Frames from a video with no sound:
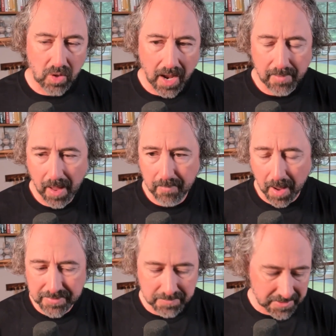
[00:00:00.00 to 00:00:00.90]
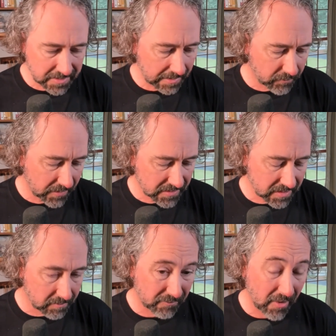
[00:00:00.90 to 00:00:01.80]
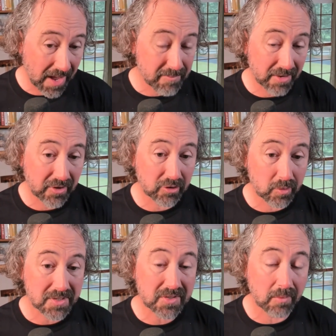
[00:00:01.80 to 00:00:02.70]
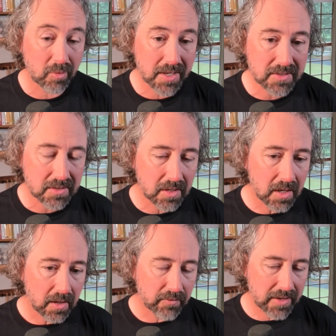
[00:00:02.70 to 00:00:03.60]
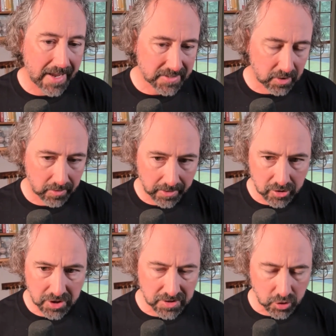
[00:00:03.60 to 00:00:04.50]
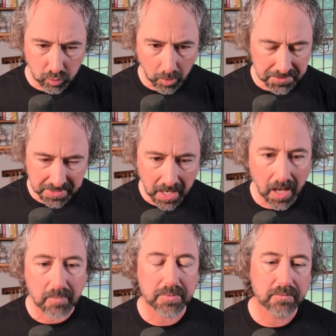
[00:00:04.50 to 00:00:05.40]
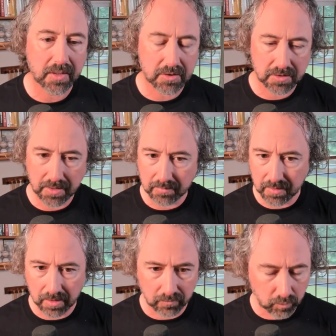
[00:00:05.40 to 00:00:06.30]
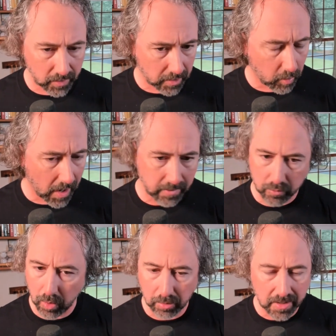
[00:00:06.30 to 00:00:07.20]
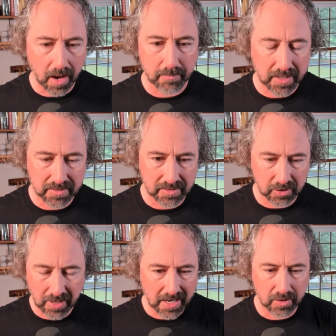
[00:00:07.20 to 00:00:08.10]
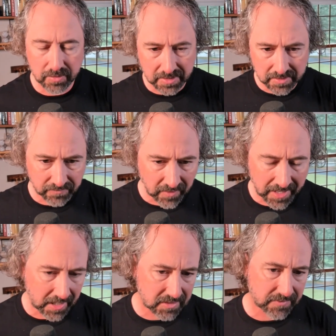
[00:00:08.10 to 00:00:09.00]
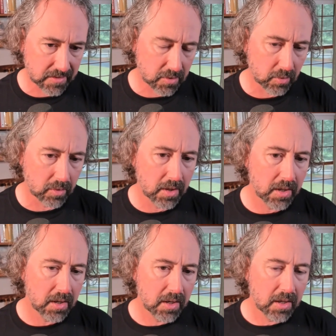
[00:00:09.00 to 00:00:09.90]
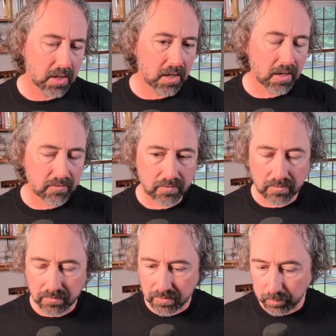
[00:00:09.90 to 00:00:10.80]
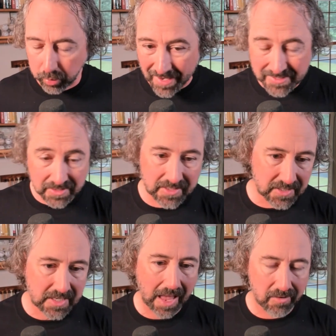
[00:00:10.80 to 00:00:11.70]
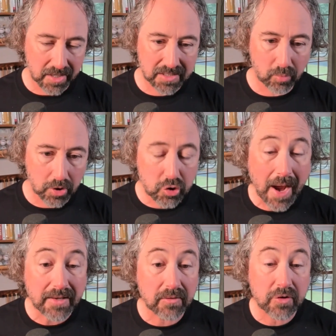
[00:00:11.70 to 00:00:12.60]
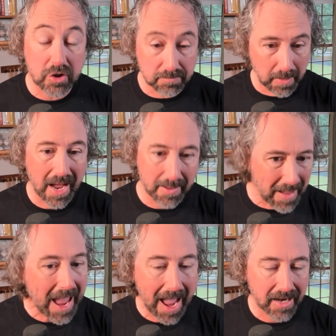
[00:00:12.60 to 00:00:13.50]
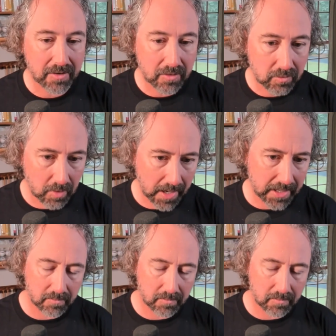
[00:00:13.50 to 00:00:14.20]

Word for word: I'm, I'm optimistic everything's going to be fine, but I think there is some risk. The NextEra energy just rolls it up. They just they they reacquire it and roll it up because you can't use it as a finance vehicle. The price is discounted. It's more attractive to just buy it back, right?